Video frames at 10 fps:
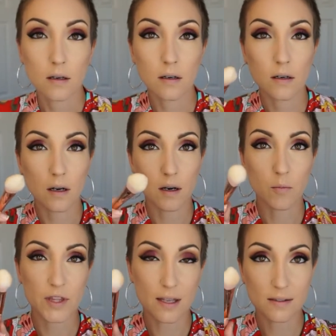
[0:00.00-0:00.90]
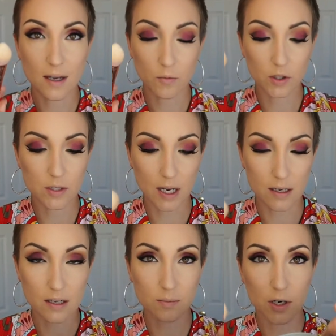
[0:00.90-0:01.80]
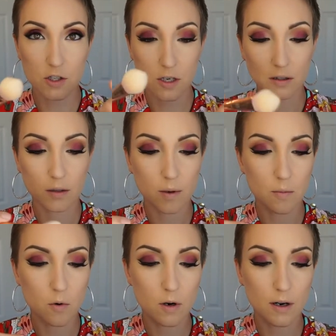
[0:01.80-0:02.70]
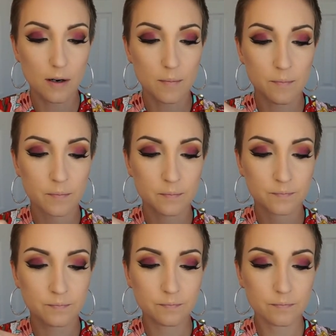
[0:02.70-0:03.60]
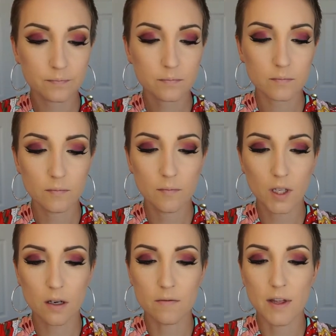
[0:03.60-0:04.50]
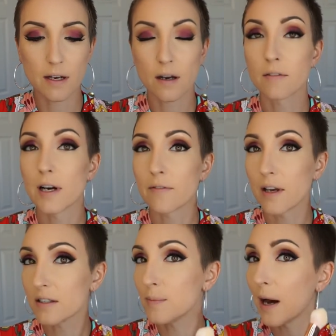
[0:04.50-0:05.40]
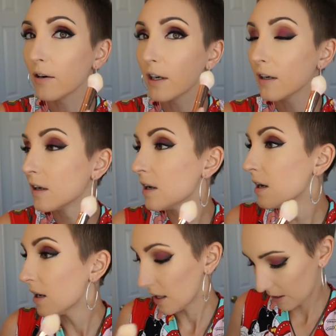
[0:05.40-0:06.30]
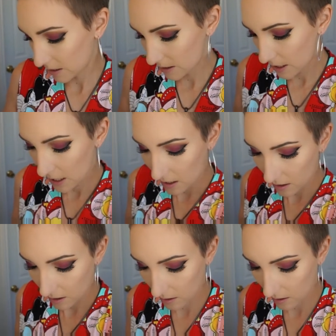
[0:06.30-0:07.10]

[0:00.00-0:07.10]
with that same Real Techniques brush and a little bit more of that Cover FX powder, I like to take